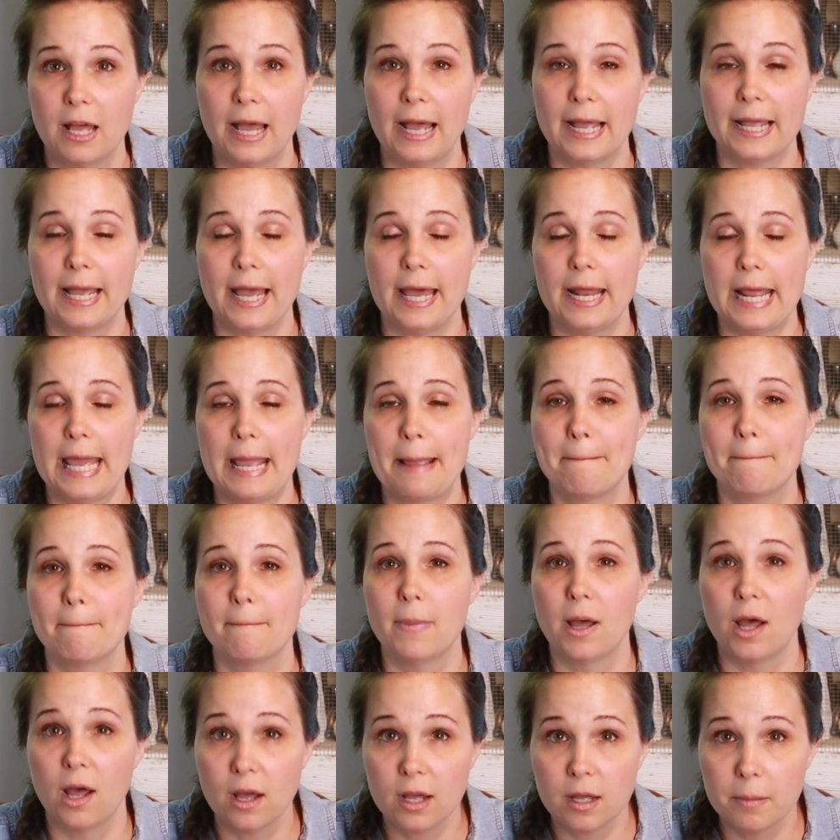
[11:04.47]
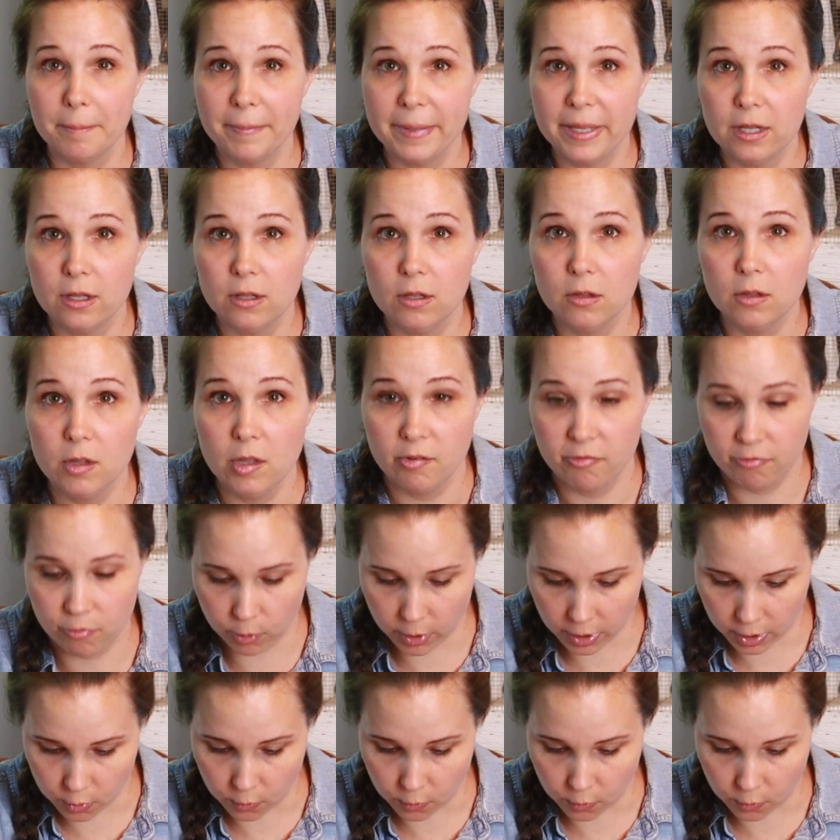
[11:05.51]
I got a mock mill for